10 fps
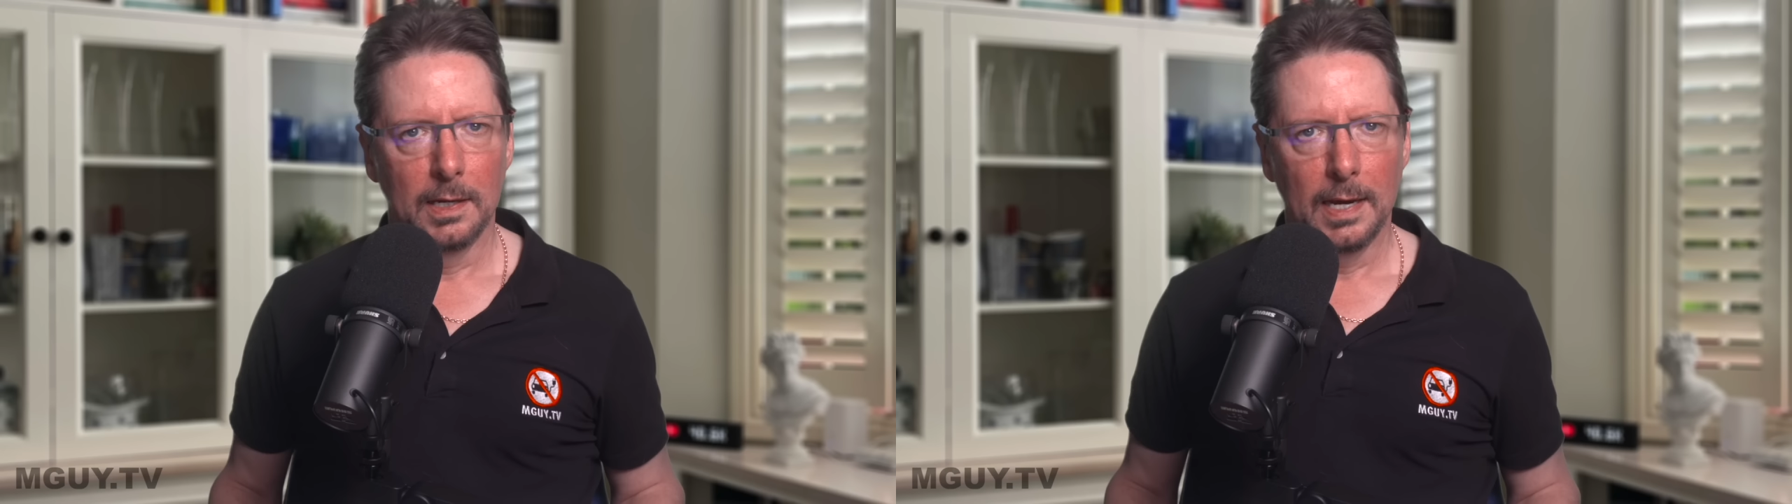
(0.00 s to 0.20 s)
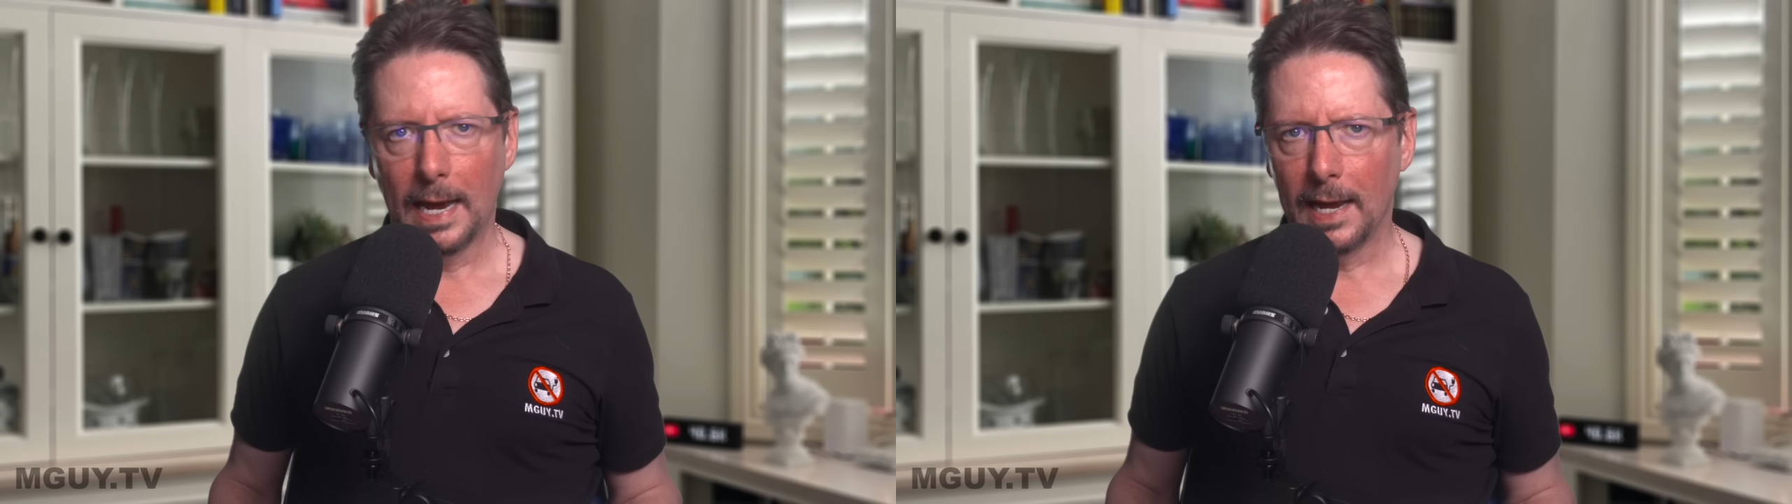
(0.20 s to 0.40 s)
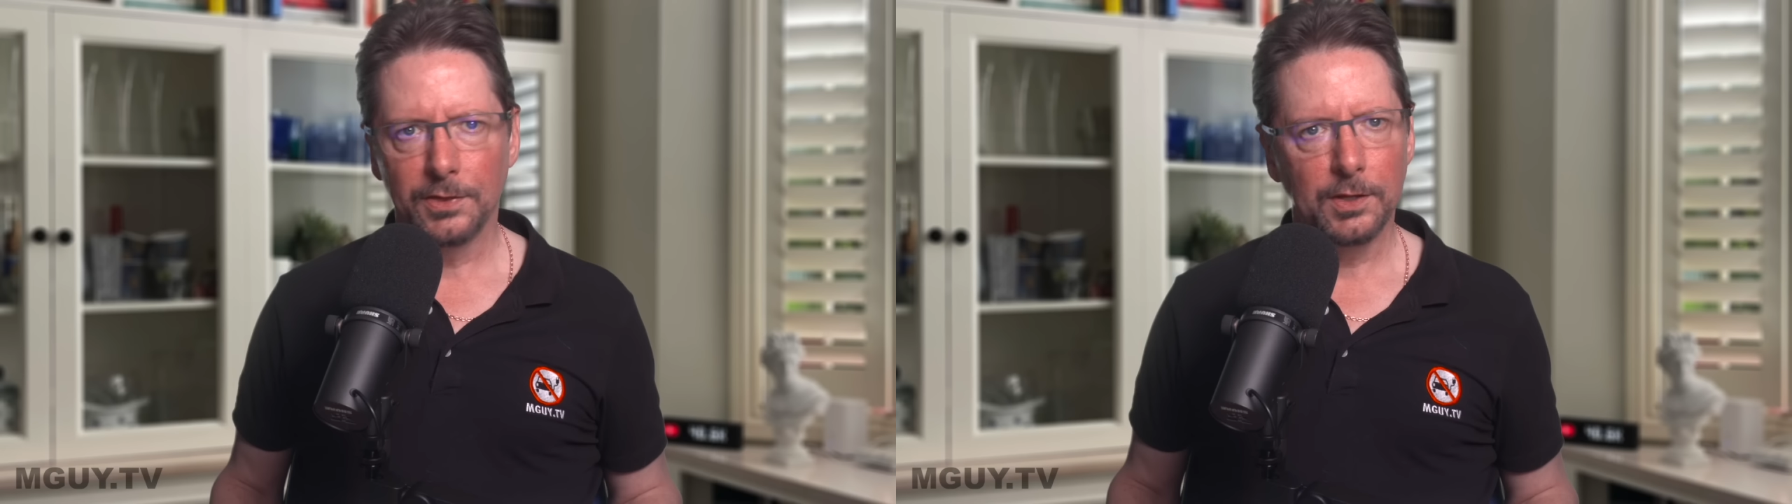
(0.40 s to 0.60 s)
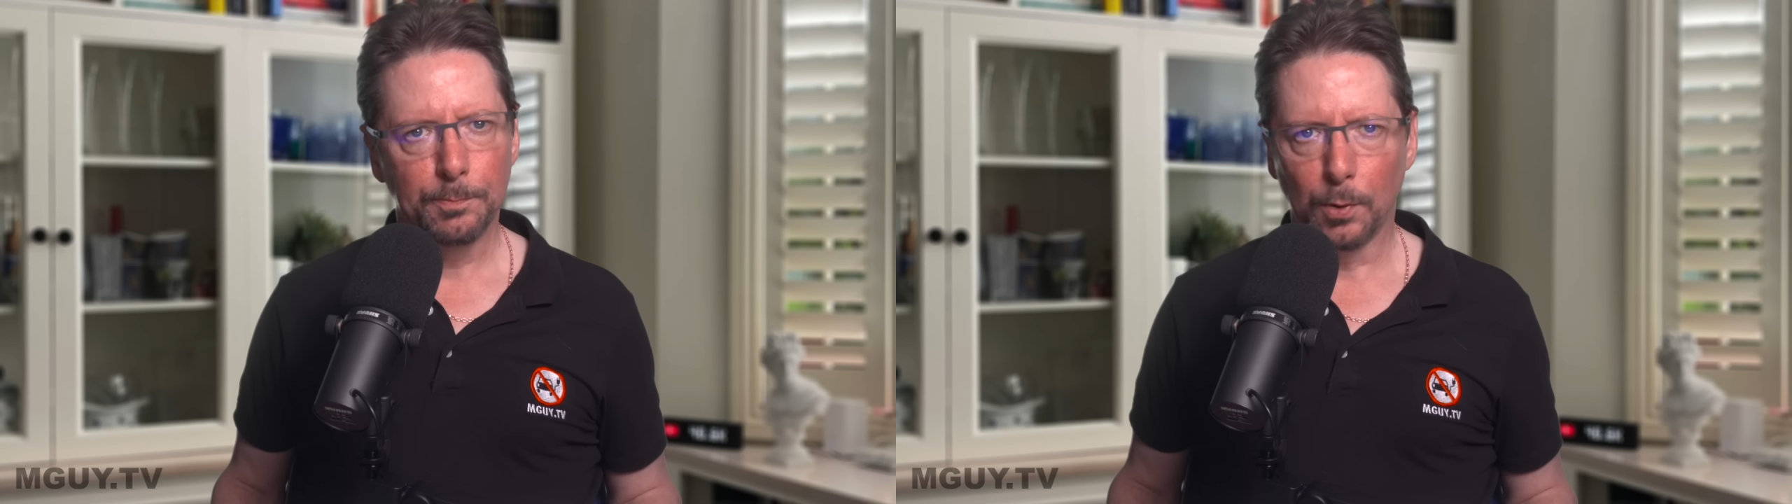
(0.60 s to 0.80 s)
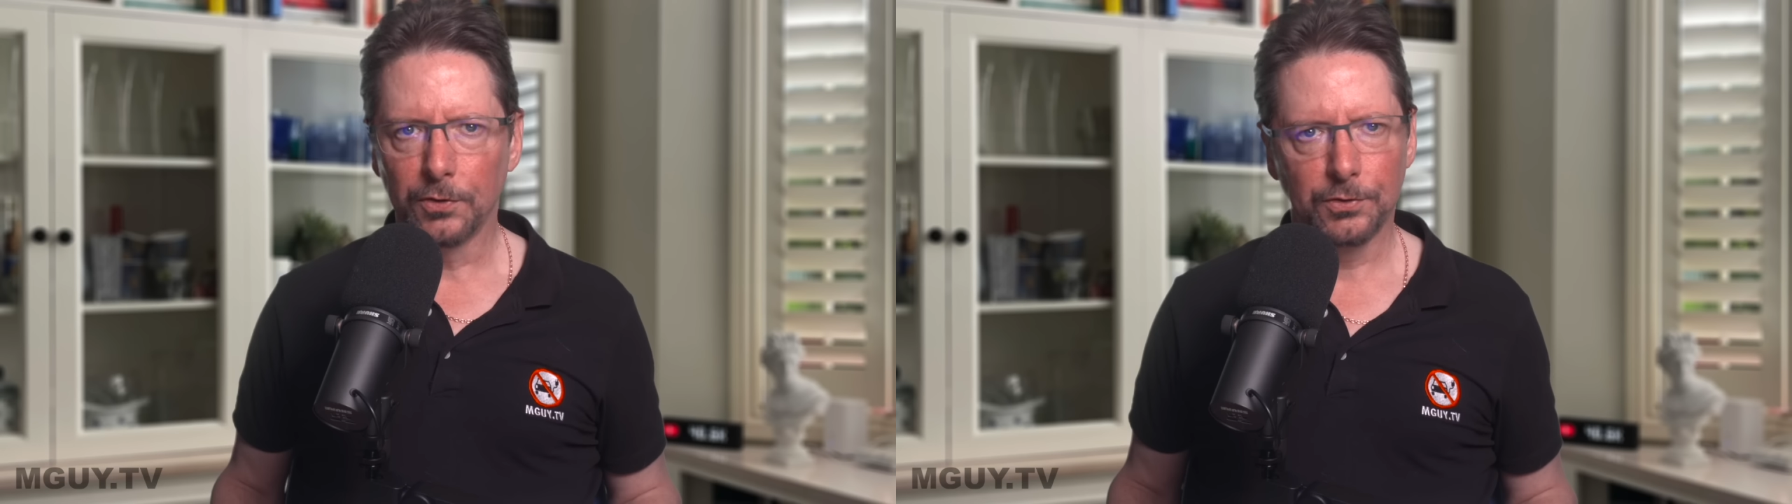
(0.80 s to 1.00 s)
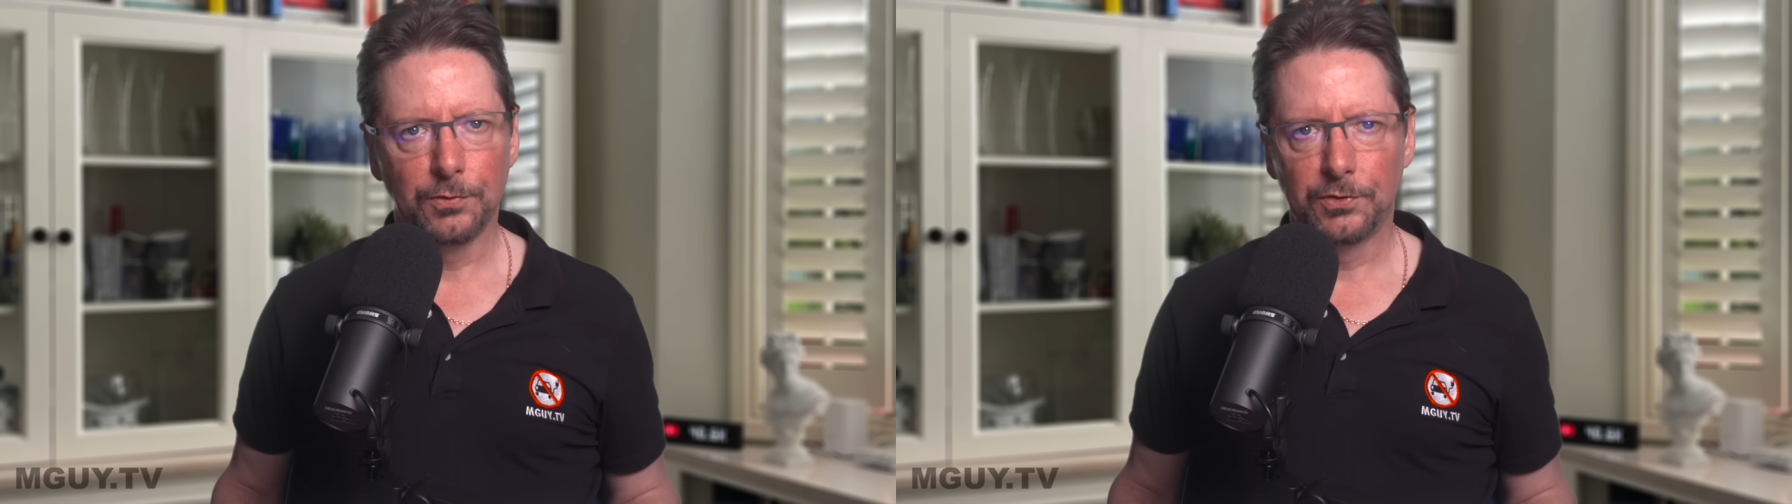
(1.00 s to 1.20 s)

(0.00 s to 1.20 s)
And the boss of